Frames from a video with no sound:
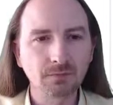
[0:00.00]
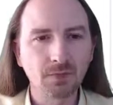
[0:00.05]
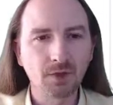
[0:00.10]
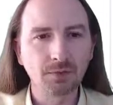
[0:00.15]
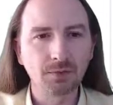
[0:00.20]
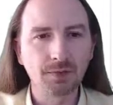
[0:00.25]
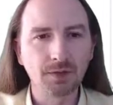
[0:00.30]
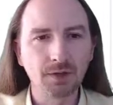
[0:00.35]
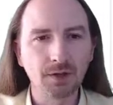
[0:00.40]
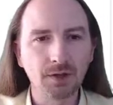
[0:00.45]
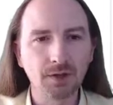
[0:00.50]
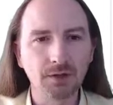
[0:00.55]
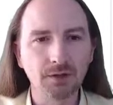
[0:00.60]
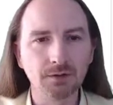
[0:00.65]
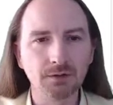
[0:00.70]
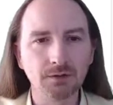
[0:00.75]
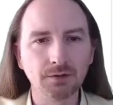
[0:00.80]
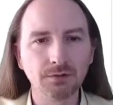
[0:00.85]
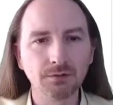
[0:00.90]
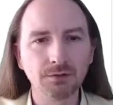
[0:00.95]

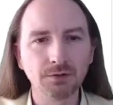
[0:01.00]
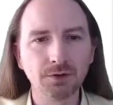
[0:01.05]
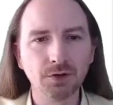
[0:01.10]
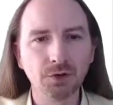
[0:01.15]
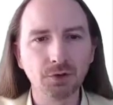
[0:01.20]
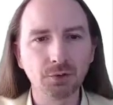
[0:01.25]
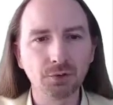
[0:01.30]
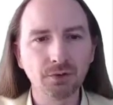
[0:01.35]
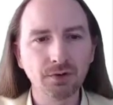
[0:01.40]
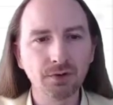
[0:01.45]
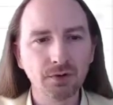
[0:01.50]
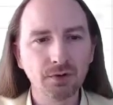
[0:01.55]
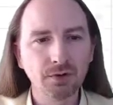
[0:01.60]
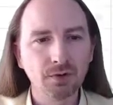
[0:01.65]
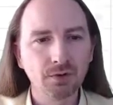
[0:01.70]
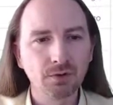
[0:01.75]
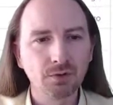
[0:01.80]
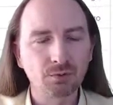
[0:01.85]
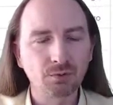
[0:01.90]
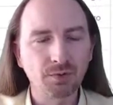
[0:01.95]
the node
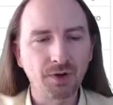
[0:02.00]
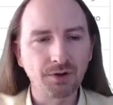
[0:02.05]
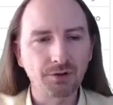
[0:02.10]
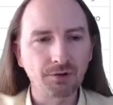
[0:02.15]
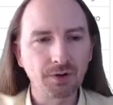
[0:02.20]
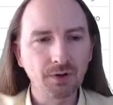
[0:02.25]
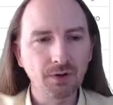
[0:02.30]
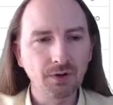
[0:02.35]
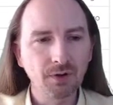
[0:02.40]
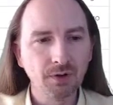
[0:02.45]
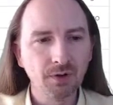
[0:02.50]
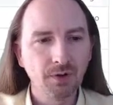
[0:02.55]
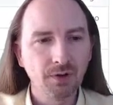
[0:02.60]
rendering.